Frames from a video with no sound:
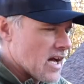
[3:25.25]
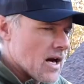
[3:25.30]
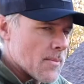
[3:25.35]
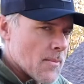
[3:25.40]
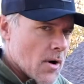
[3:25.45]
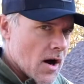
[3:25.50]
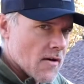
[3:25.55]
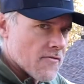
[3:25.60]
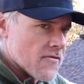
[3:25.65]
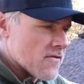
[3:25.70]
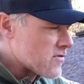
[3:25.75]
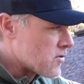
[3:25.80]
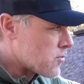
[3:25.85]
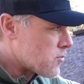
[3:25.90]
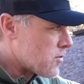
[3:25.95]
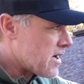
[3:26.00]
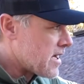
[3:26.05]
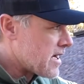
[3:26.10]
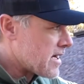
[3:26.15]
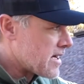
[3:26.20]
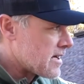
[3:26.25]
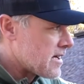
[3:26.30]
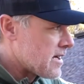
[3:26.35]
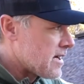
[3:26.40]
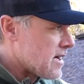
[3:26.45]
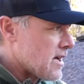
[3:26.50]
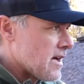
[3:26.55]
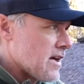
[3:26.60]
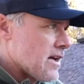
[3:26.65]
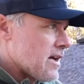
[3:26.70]
come off of the rig
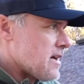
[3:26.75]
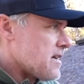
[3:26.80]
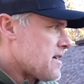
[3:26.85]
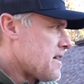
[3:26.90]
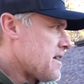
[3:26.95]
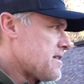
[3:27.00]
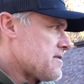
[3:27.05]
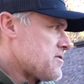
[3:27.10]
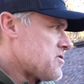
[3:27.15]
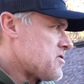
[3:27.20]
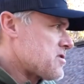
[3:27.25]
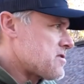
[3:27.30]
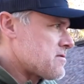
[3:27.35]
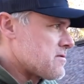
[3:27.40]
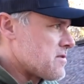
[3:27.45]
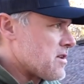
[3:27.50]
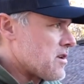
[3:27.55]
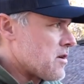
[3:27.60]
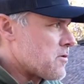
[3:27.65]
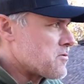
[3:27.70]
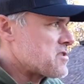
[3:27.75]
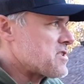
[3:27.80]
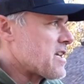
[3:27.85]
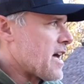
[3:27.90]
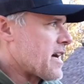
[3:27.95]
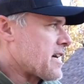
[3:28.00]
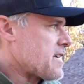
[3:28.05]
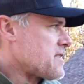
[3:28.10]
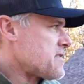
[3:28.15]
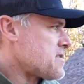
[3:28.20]
in just, you know,
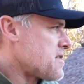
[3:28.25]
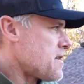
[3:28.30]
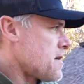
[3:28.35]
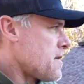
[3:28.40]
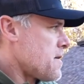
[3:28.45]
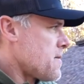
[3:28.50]
seconds.